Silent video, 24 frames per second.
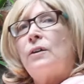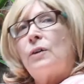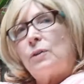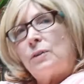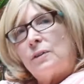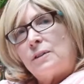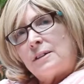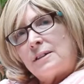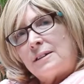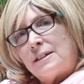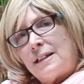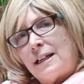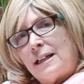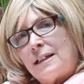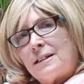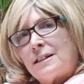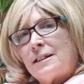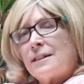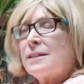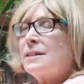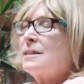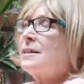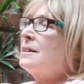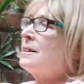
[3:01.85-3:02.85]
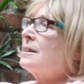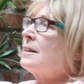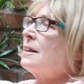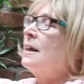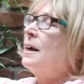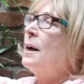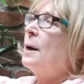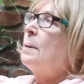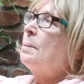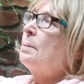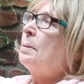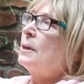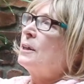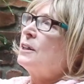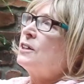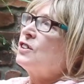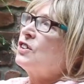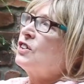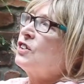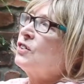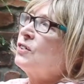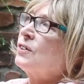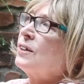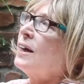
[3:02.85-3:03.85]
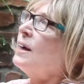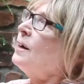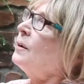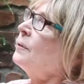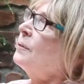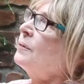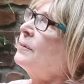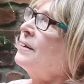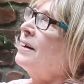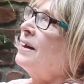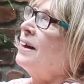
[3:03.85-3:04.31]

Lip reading: go to the dentist. But it turned out